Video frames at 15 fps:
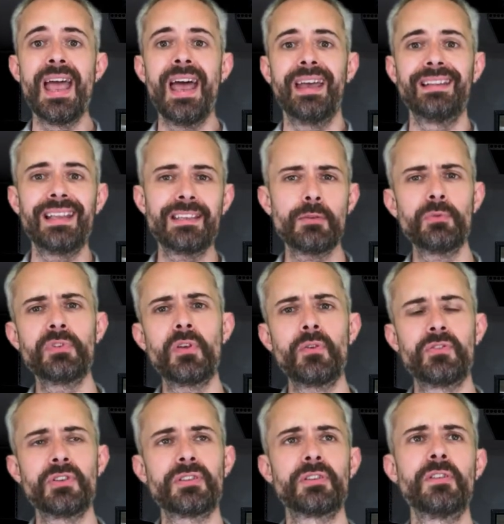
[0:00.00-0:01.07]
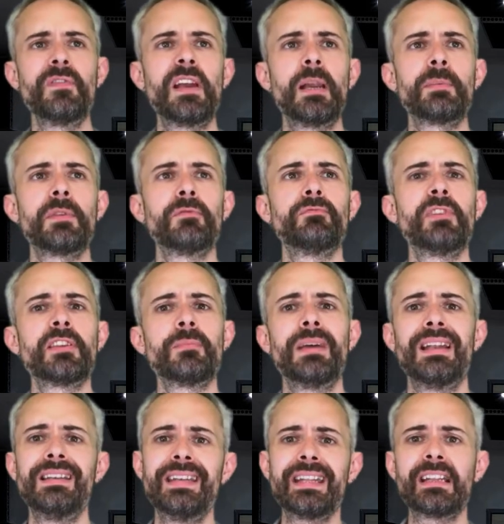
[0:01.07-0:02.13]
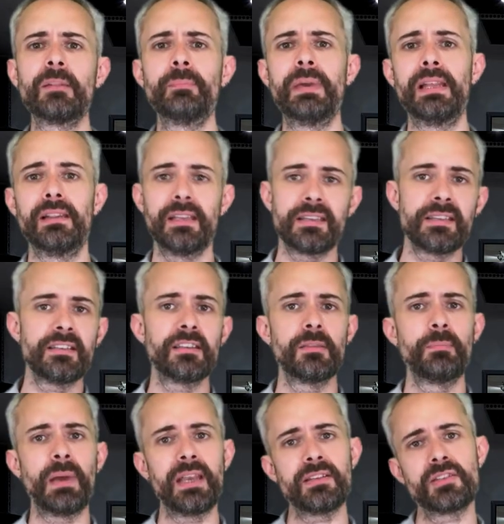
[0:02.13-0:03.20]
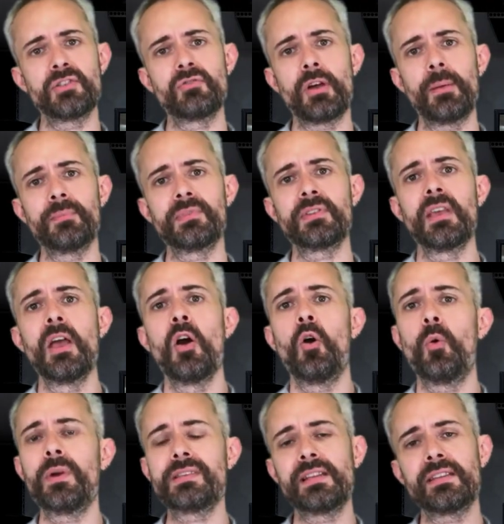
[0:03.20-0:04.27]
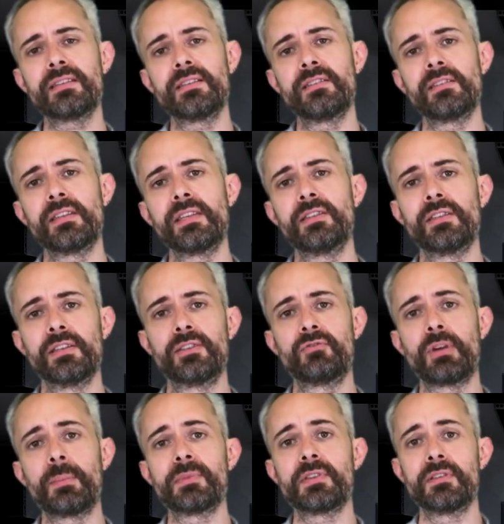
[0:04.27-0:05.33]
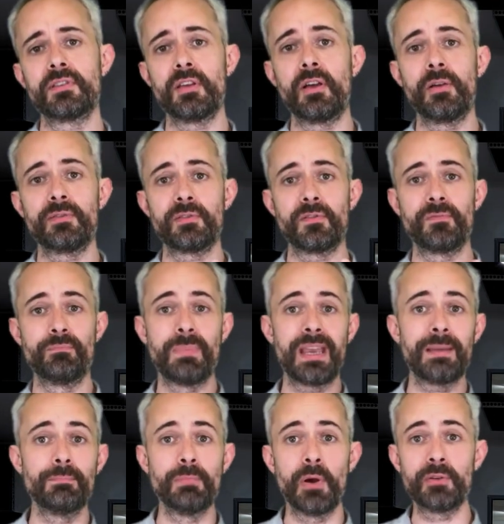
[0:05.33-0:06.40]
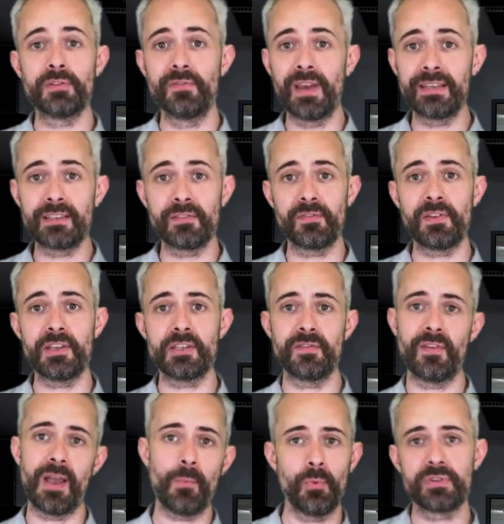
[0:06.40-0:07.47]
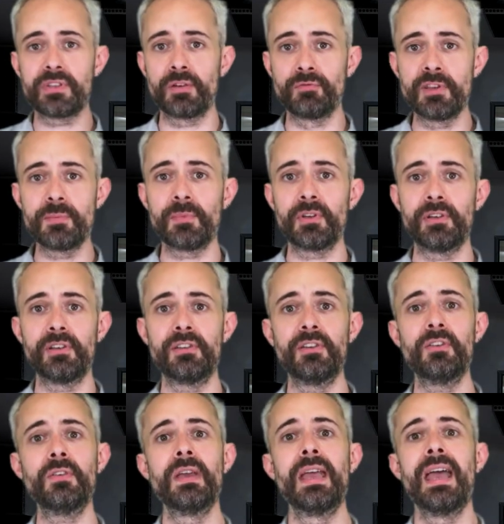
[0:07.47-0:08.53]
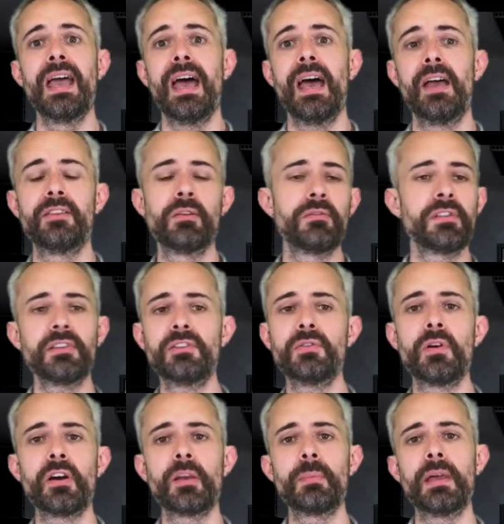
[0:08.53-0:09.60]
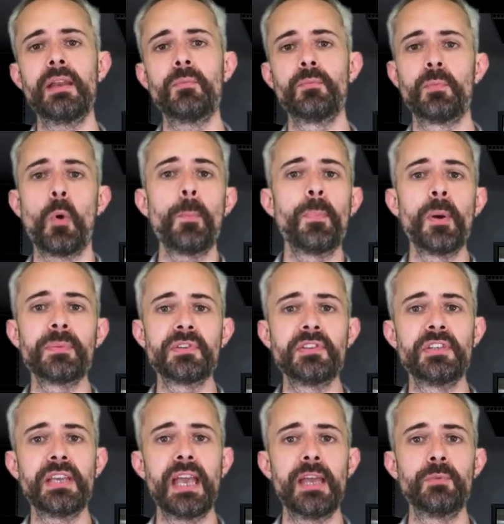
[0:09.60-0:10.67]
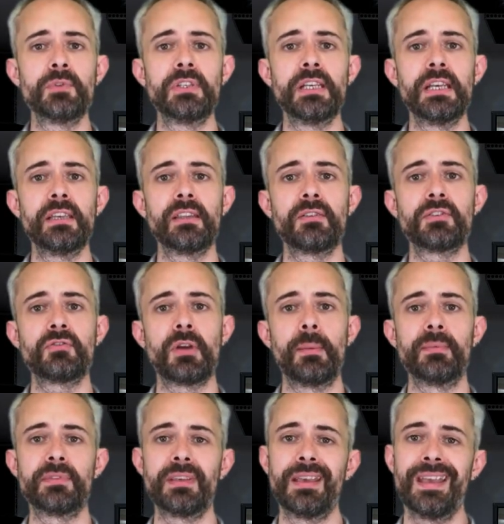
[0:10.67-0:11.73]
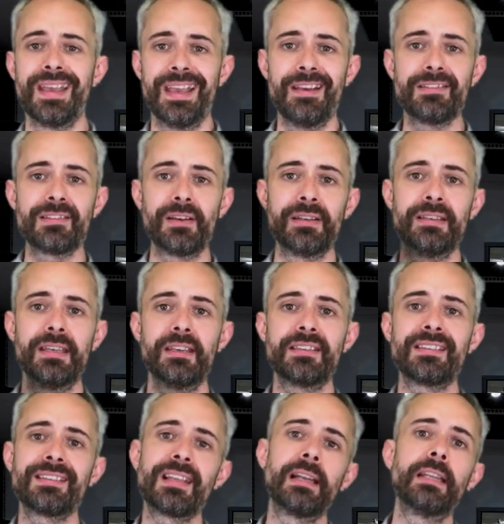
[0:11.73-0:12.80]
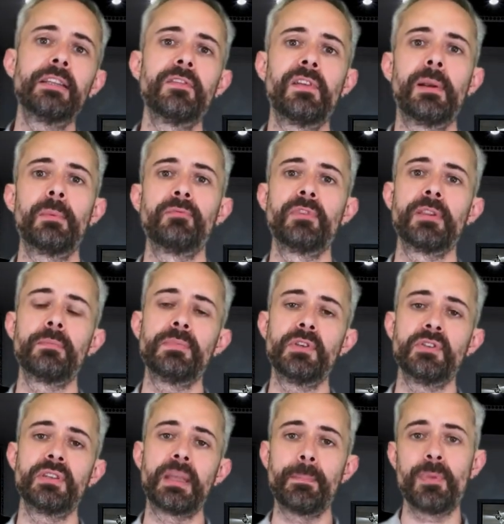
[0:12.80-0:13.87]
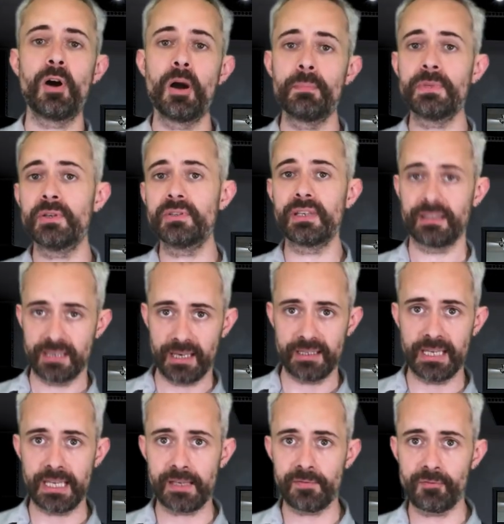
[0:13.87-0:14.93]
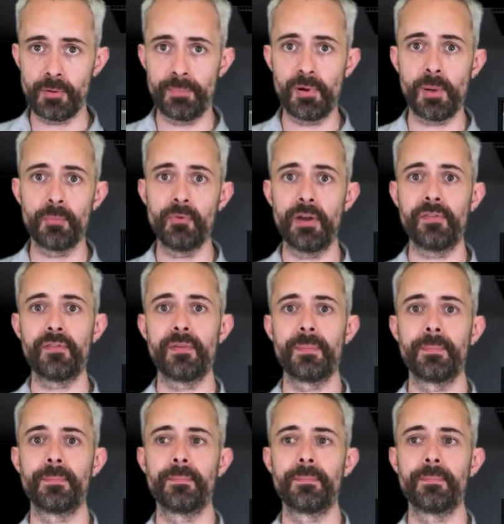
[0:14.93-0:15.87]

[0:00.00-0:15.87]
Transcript: And let's also just develop the rhythm a little bit, listening to the bass and drums, always listening to the drums as our sort of main motivating feature for what's our rhythm going to do. Don't think too hard about it. What pops into your head when you hear those drums? Here's an idea, slightly developed rhythm using that palm muting technique for a pop riff.